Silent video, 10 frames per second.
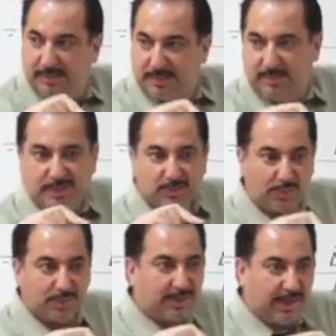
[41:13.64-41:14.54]
it means
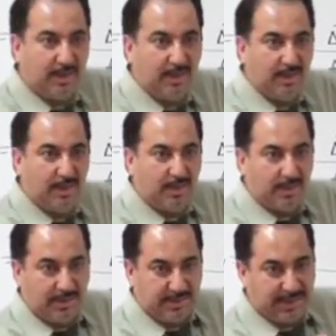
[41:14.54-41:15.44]
towards the
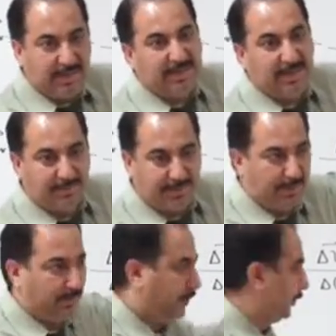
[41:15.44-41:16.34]
centripetal.